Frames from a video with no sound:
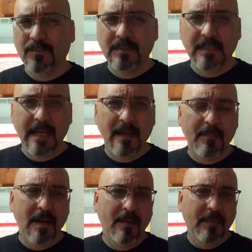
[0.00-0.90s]
with that, I'm
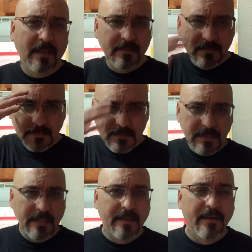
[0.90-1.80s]
out, man.
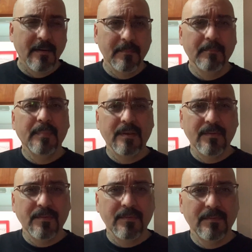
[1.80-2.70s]
Take care. Be cool.